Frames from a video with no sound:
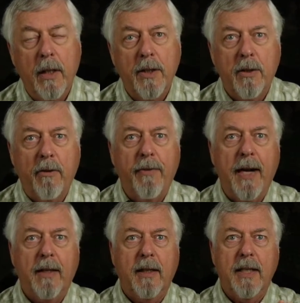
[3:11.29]
So the
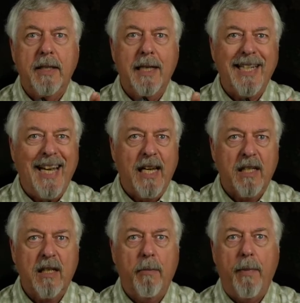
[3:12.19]
fact that this has
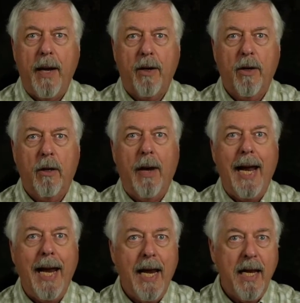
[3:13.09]
excellent macro
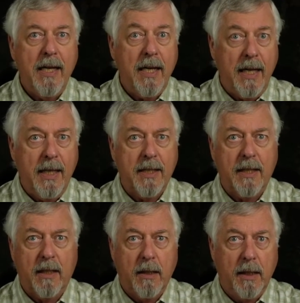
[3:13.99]
and it's
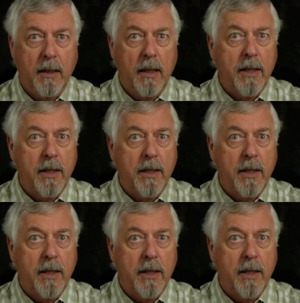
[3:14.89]
at the